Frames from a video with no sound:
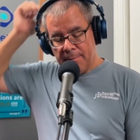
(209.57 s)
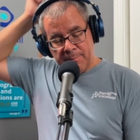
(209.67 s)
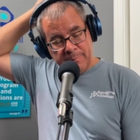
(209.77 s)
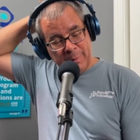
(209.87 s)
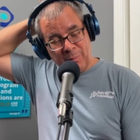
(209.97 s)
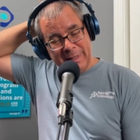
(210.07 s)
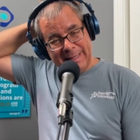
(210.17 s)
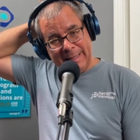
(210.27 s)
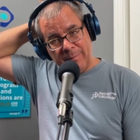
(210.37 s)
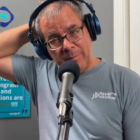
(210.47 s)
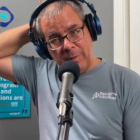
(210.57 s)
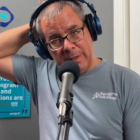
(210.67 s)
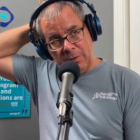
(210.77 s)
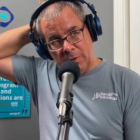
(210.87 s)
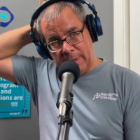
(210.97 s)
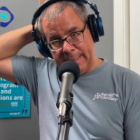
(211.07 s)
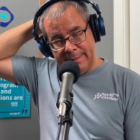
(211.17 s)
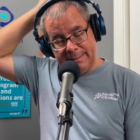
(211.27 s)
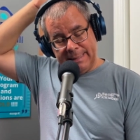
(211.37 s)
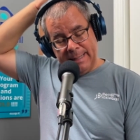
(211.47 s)
But really, when you look at
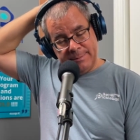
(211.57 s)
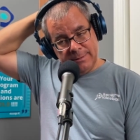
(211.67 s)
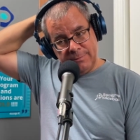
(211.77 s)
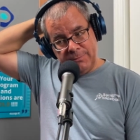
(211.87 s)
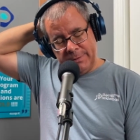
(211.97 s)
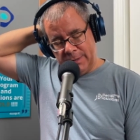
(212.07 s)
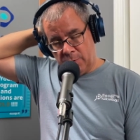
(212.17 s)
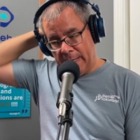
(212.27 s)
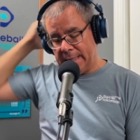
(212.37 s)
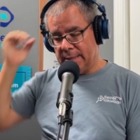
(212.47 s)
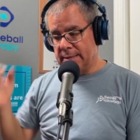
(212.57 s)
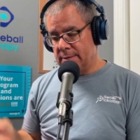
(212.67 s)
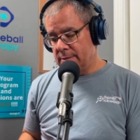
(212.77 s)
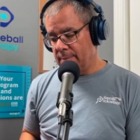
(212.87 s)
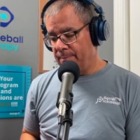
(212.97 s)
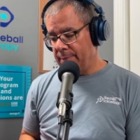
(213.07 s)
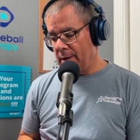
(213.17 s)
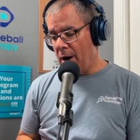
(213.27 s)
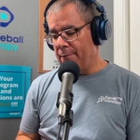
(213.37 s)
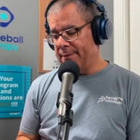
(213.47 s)
these types of situations,
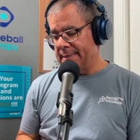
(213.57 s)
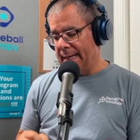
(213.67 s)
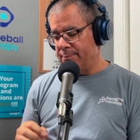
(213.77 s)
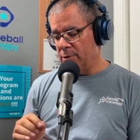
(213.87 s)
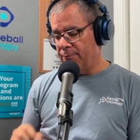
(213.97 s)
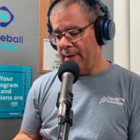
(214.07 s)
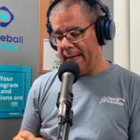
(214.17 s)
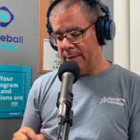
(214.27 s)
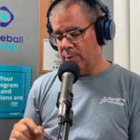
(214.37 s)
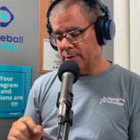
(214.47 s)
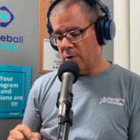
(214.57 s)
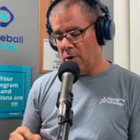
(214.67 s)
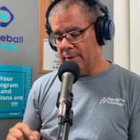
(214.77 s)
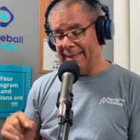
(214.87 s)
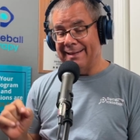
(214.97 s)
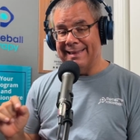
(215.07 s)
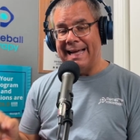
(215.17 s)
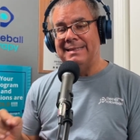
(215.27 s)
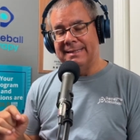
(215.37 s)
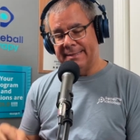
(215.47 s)
oftentimes you'll find what's called a
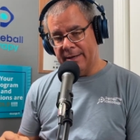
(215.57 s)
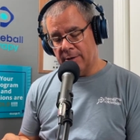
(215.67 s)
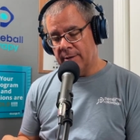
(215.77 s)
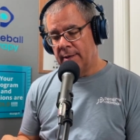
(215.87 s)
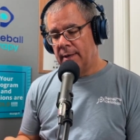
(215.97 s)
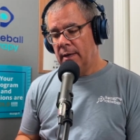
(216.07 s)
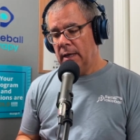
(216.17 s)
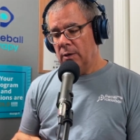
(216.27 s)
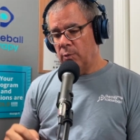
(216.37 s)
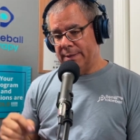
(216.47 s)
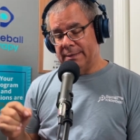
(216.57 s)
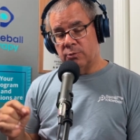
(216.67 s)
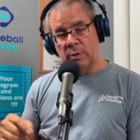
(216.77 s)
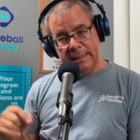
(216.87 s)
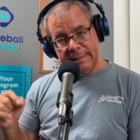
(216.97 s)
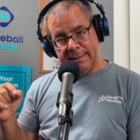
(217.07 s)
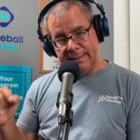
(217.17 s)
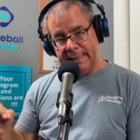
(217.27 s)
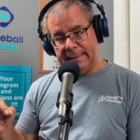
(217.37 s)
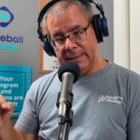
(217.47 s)
latent error, which is really the
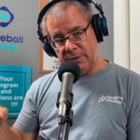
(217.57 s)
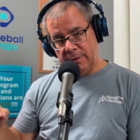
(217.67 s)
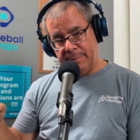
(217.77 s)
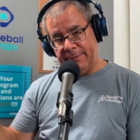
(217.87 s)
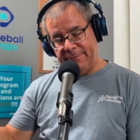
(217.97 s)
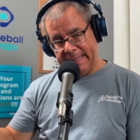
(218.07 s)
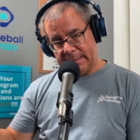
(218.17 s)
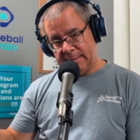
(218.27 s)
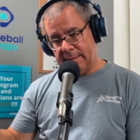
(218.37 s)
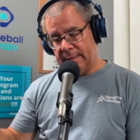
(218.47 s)
thing that should be fixed.